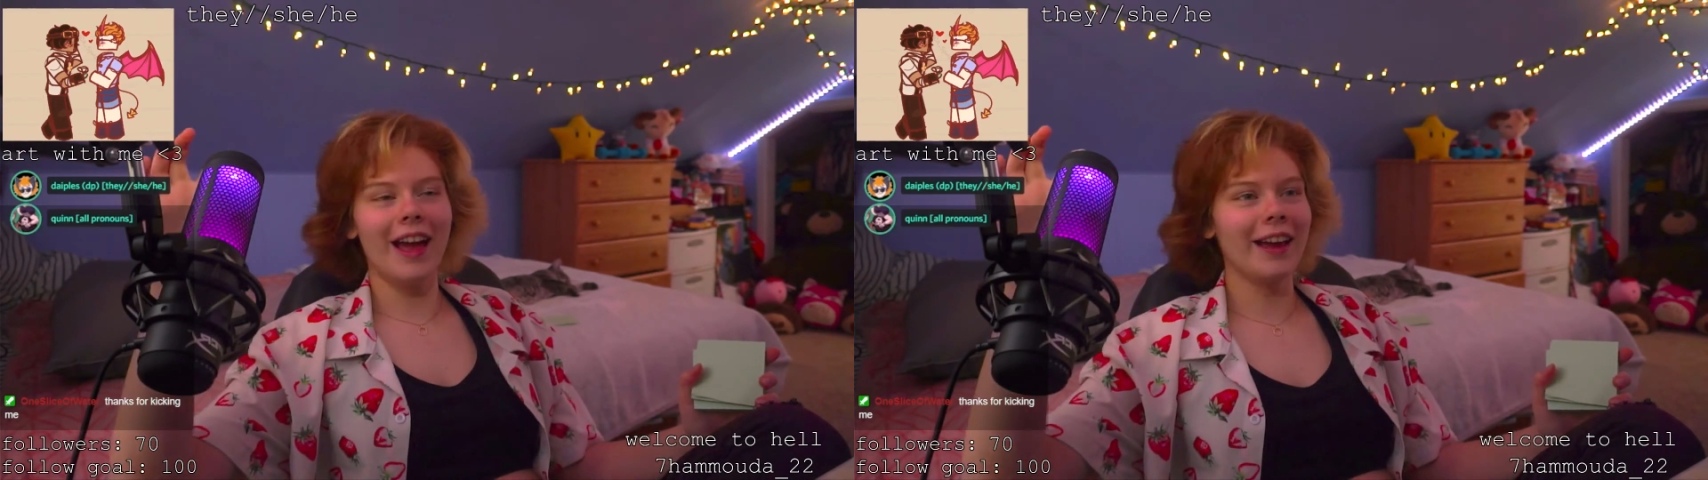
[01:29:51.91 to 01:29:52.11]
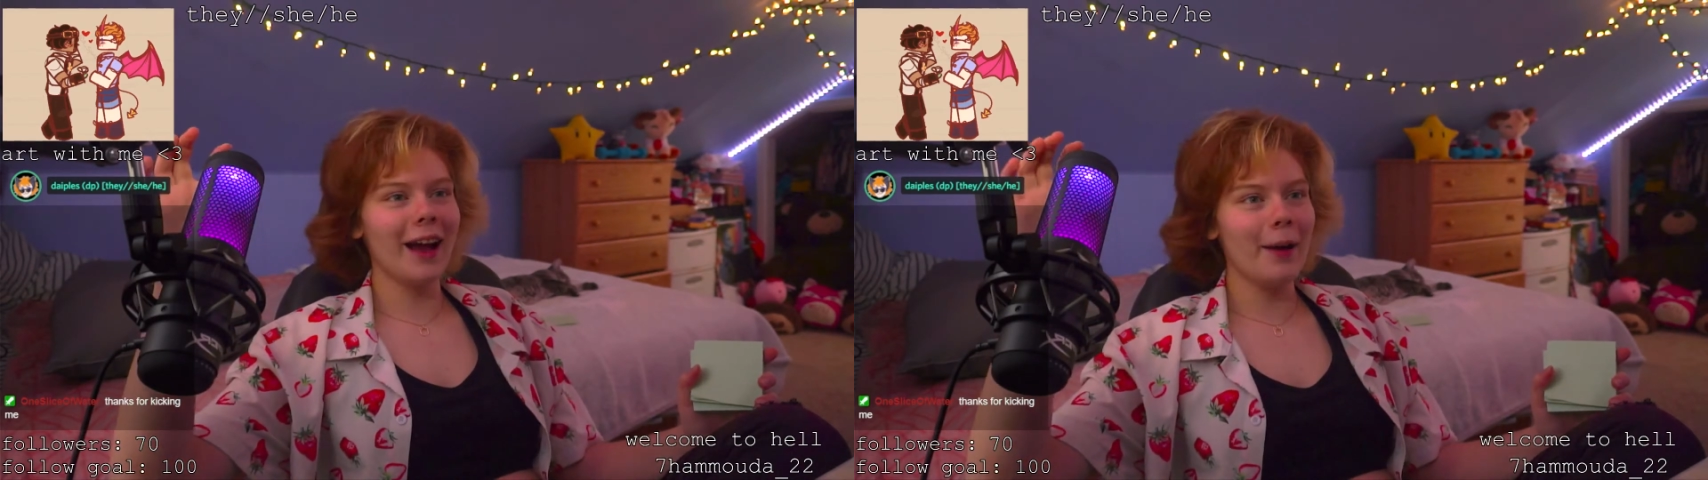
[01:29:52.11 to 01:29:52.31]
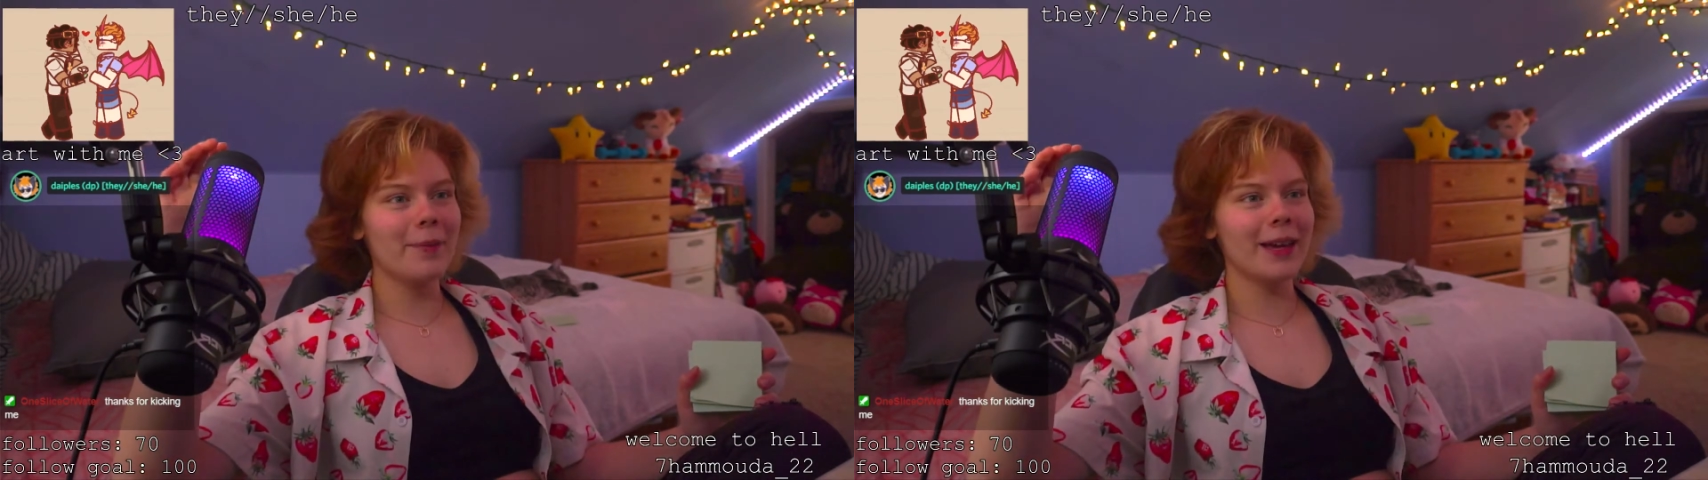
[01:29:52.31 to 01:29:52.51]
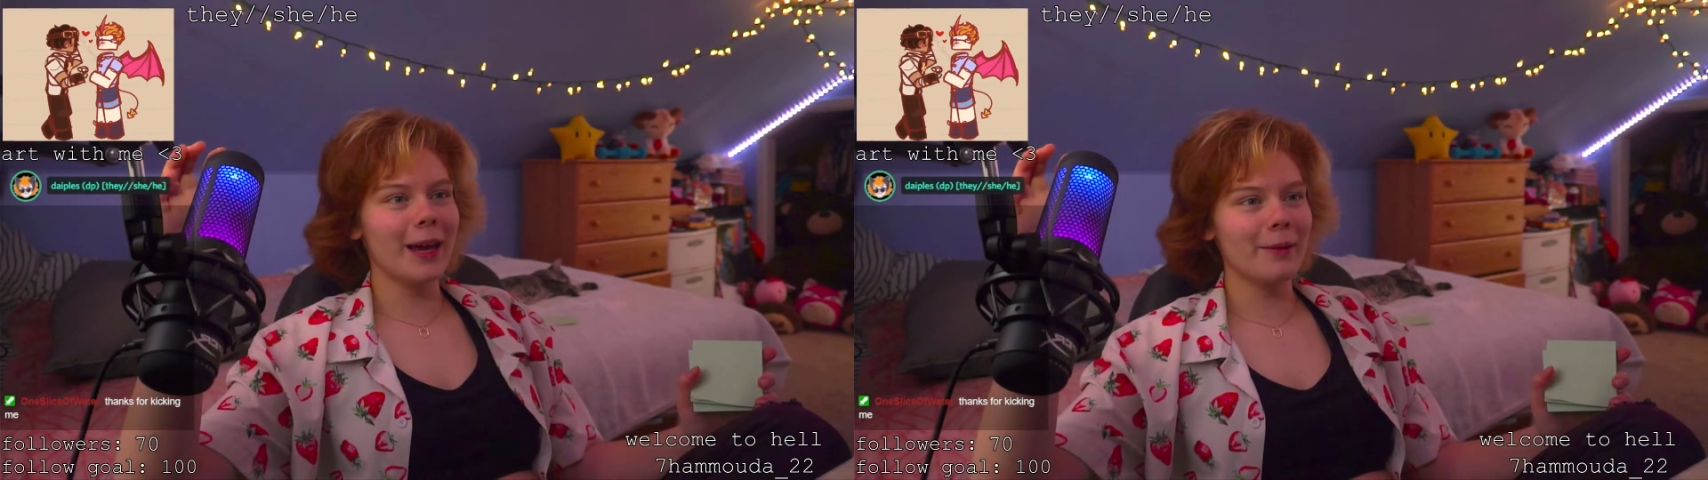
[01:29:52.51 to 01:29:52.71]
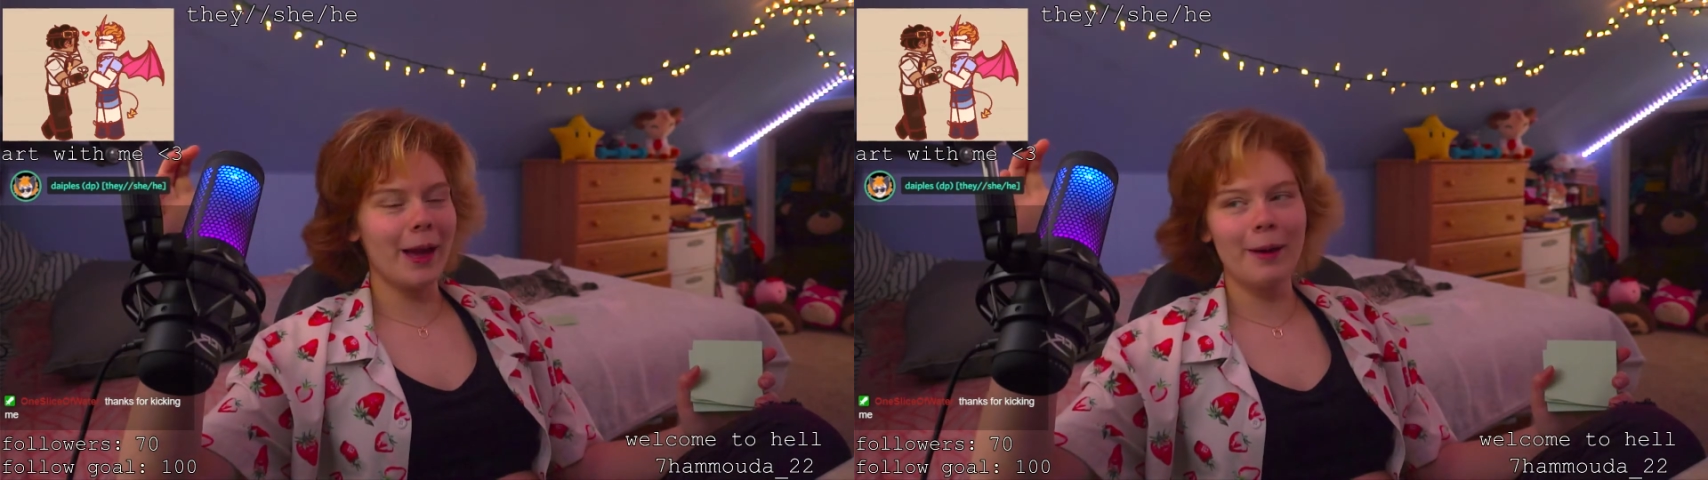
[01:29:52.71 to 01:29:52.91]
hang up, I can't
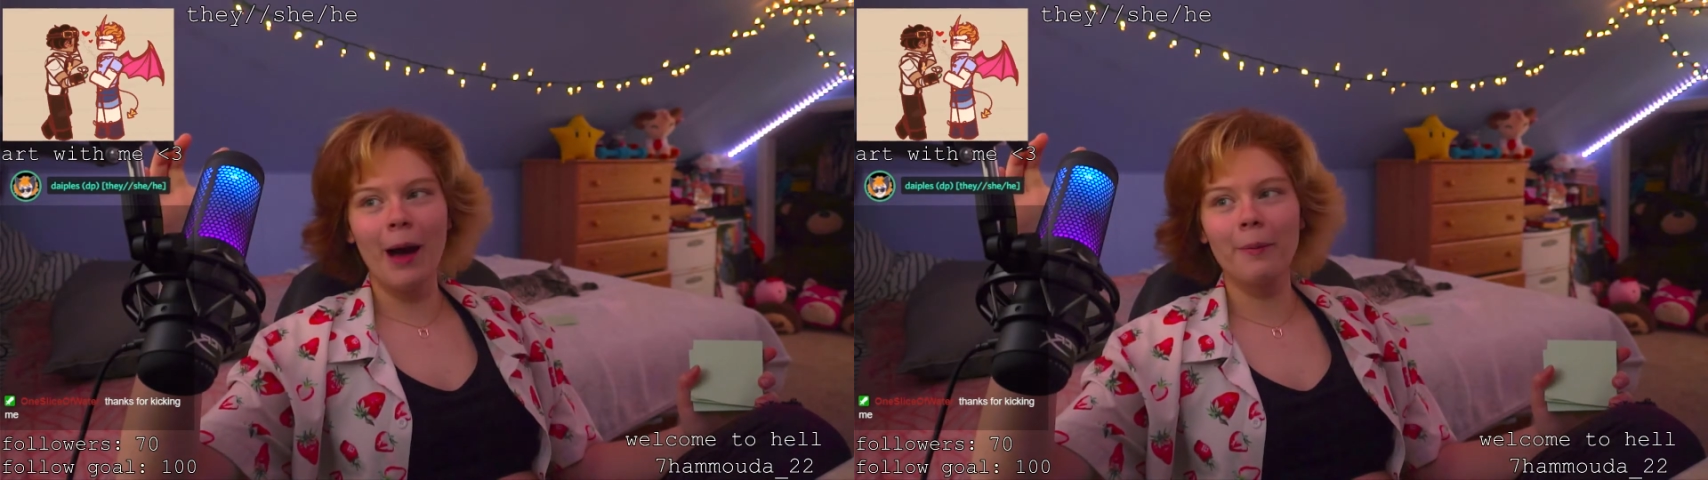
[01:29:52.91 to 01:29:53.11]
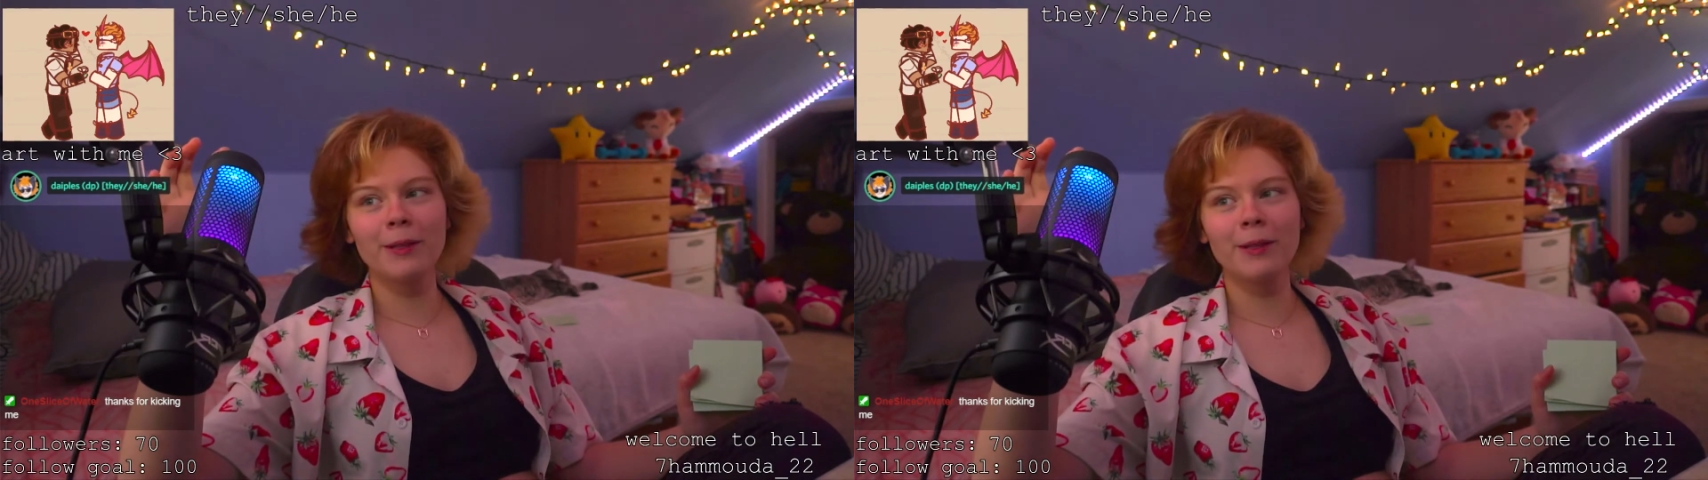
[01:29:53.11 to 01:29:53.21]
hang up,